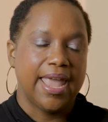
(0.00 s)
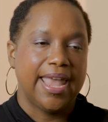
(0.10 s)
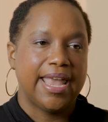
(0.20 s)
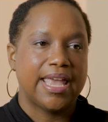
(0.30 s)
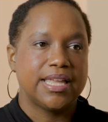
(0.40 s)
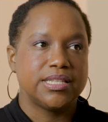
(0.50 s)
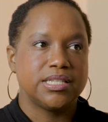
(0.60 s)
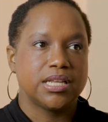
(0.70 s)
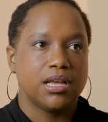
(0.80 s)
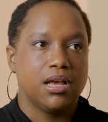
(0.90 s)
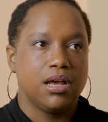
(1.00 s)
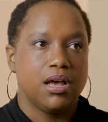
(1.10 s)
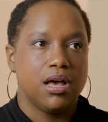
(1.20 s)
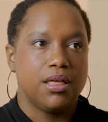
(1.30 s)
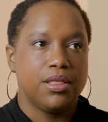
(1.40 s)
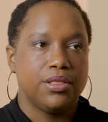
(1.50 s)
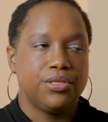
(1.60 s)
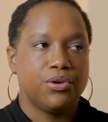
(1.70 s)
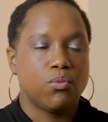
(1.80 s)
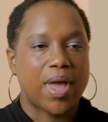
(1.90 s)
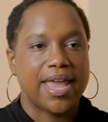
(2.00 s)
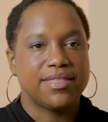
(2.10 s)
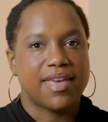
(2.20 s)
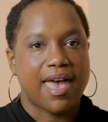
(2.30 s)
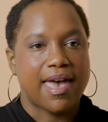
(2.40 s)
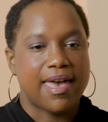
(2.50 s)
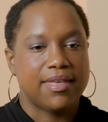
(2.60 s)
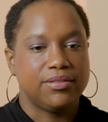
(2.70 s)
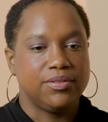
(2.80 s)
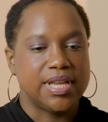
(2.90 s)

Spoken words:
And the way that